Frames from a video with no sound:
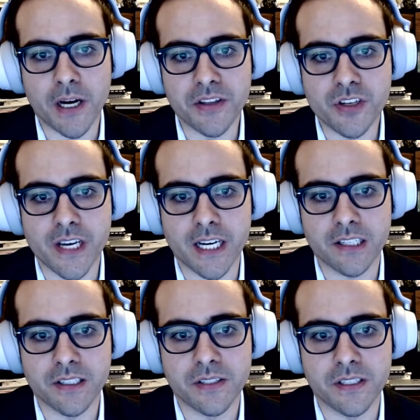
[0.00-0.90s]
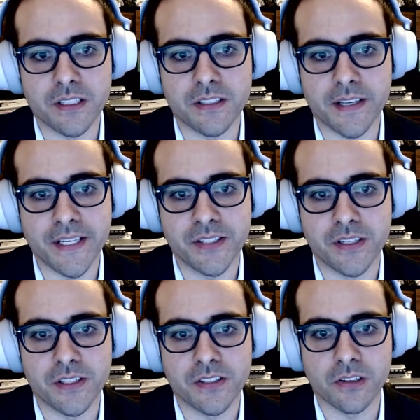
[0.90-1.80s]
on the checklist is
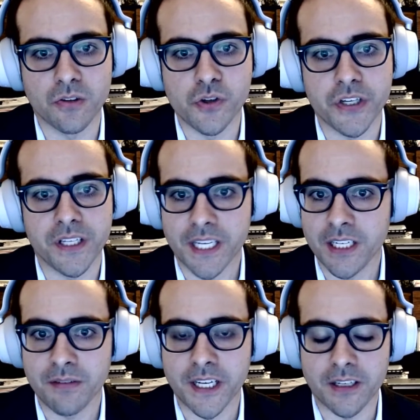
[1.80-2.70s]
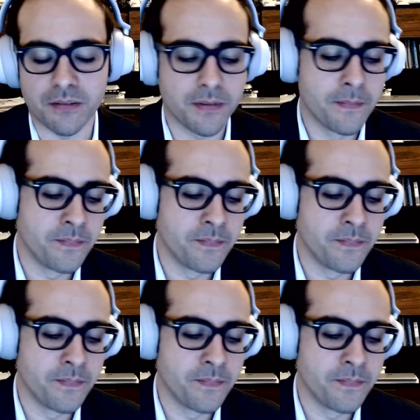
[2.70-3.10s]
this solution innovative?